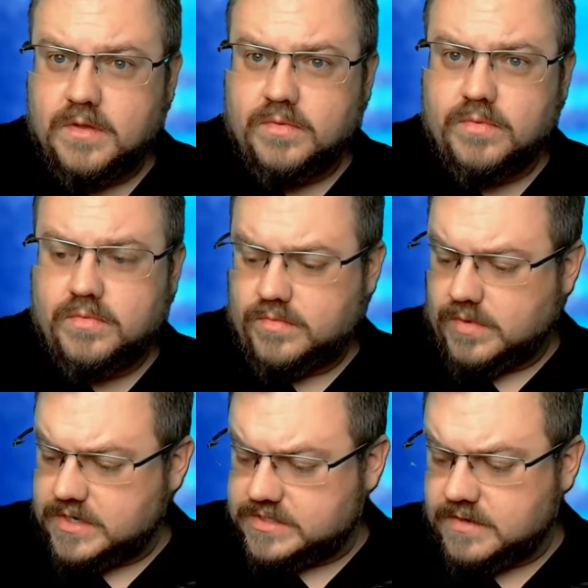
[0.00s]

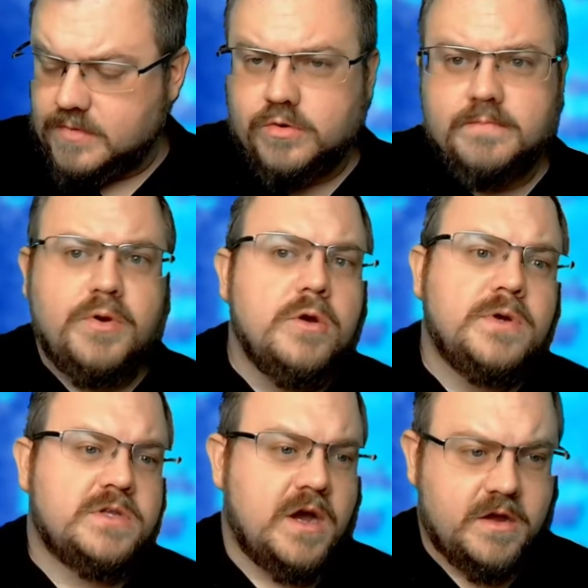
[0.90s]
and
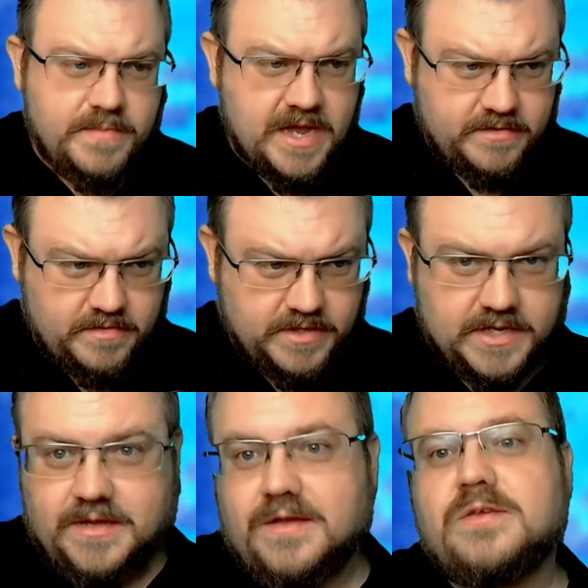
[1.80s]
Pumbaa talk about on the,